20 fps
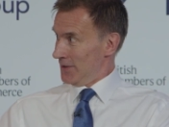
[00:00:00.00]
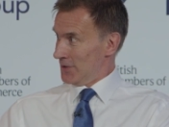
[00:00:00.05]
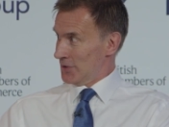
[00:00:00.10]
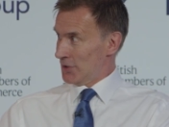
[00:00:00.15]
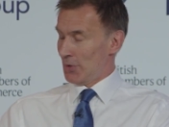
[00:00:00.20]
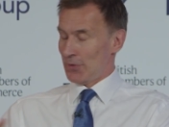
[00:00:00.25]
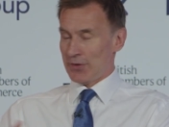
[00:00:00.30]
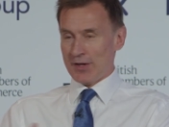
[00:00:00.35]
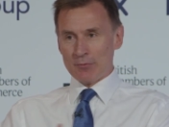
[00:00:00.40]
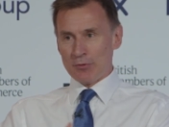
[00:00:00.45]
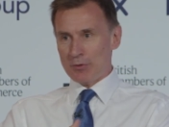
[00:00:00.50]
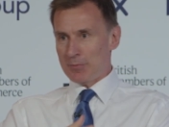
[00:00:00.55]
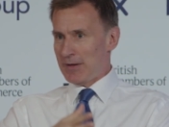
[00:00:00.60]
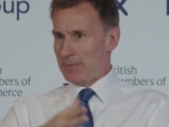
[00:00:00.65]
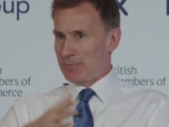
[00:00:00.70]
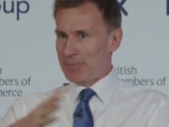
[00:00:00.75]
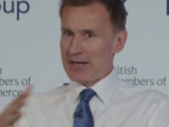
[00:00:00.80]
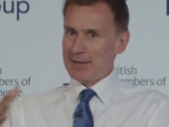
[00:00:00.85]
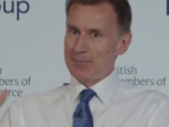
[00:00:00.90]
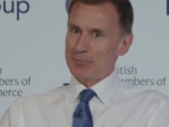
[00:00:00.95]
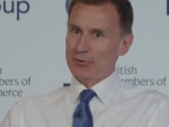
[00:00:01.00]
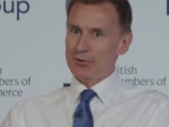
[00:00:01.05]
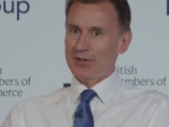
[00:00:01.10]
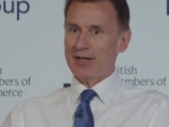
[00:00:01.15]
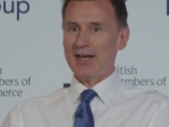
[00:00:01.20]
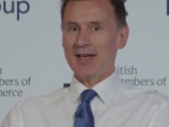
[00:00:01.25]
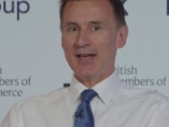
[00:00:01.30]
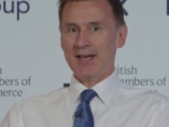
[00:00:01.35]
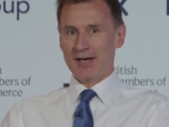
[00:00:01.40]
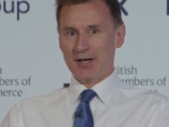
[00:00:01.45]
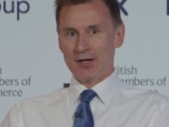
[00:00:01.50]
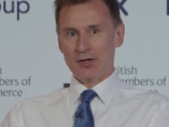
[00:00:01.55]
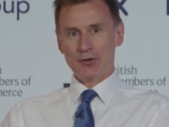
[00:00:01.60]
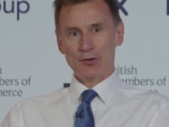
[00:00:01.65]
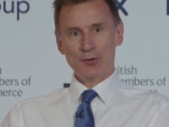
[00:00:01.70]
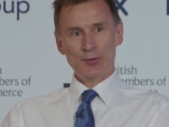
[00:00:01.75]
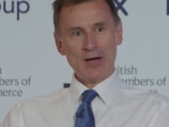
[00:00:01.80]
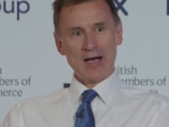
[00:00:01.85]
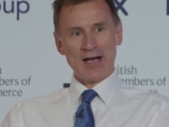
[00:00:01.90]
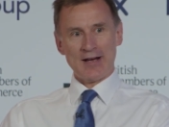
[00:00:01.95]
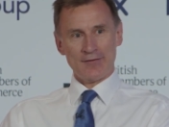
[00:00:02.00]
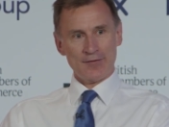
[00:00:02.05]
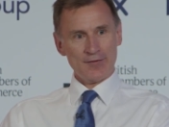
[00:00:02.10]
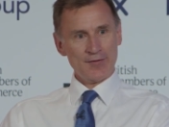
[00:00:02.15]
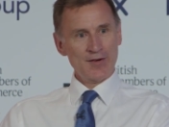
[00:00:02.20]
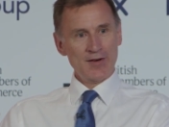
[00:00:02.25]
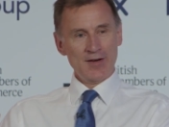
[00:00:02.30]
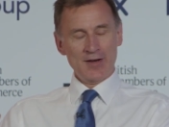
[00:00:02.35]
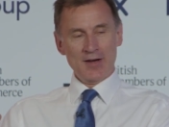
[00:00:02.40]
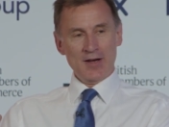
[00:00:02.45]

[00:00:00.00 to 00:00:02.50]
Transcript: So there will be people here who have